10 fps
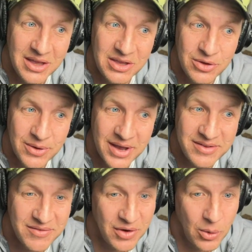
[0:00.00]
you guys
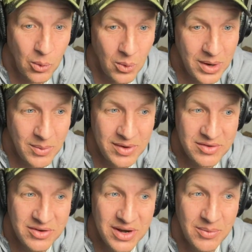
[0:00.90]
have a great rest of
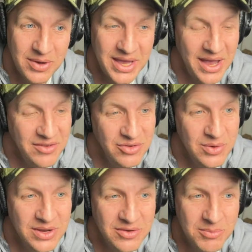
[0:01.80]
your day. We'll catch you
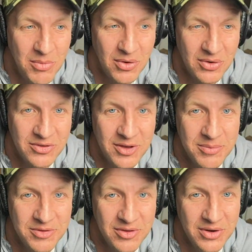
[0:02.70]
in tomorrow's
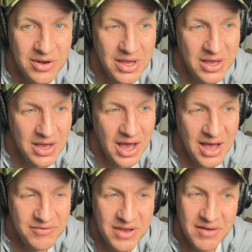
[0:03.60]
episode.
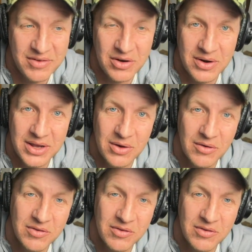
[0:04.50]
If you haven't already, go over